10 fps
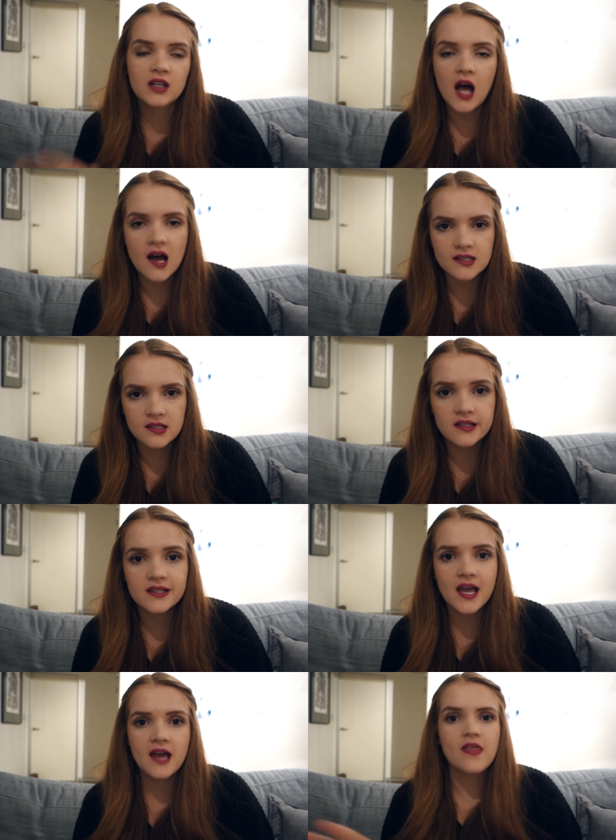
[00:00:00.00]

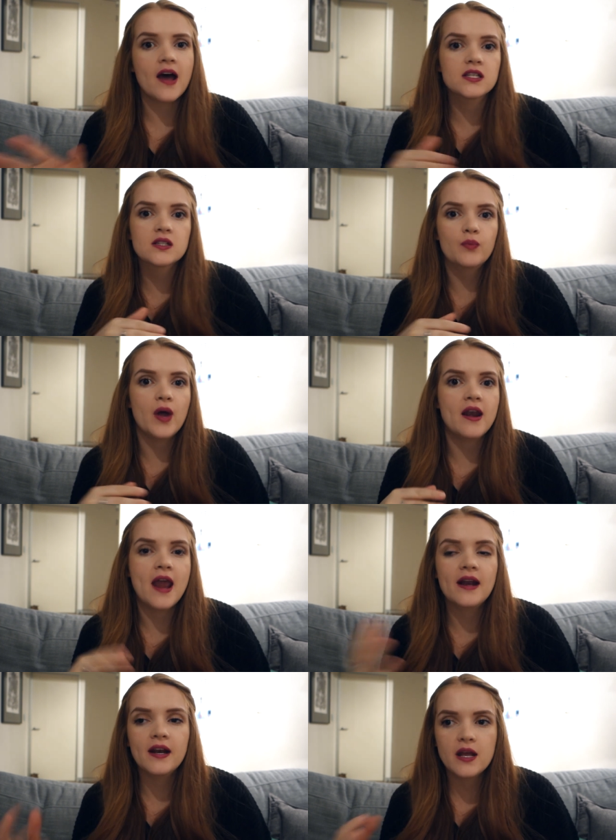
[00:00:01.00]
classes and that's when
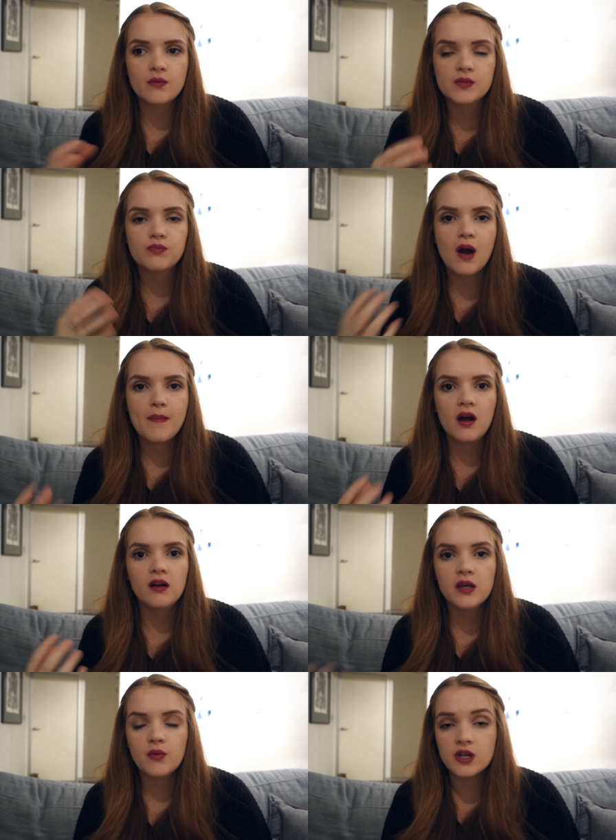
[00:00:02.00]
editing was
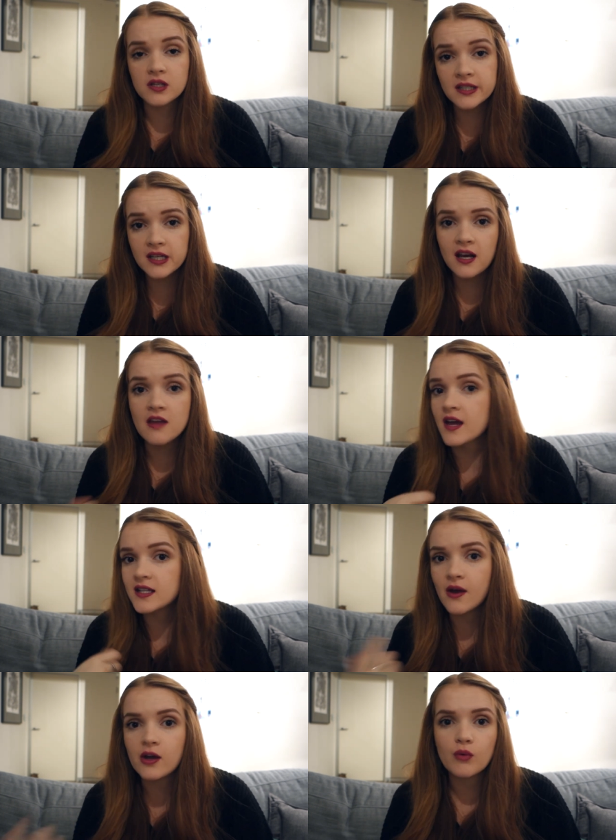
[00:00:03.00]
primarily what you did and
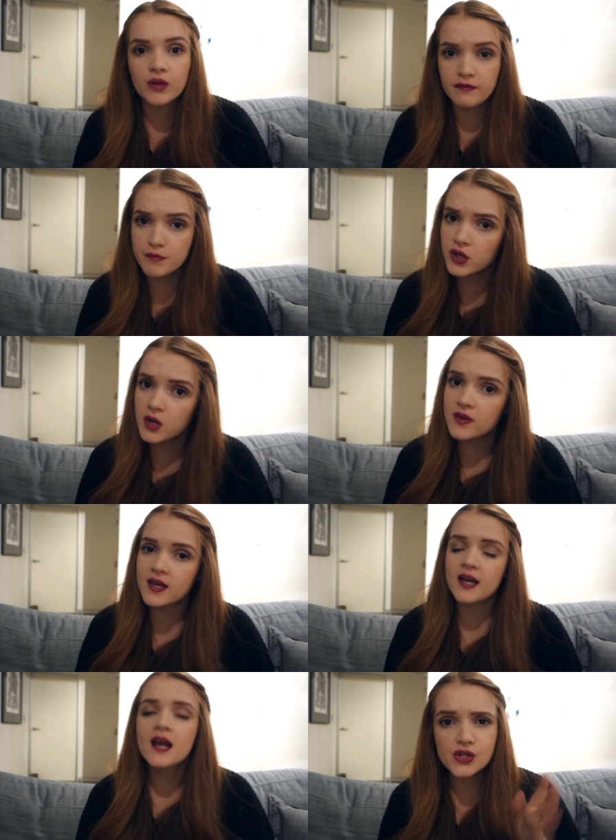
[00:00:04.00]
that's how I got really familiar with it.